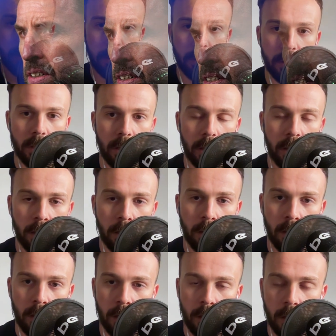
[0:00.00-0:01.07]
him to
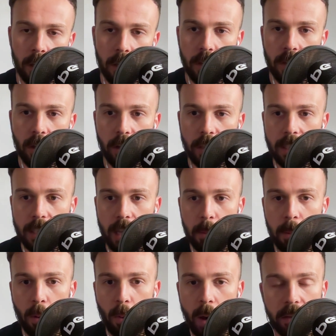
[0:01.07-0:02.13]

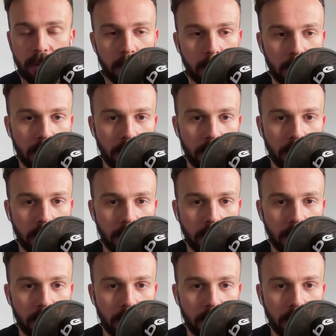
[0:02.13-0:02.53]
sidestep away from his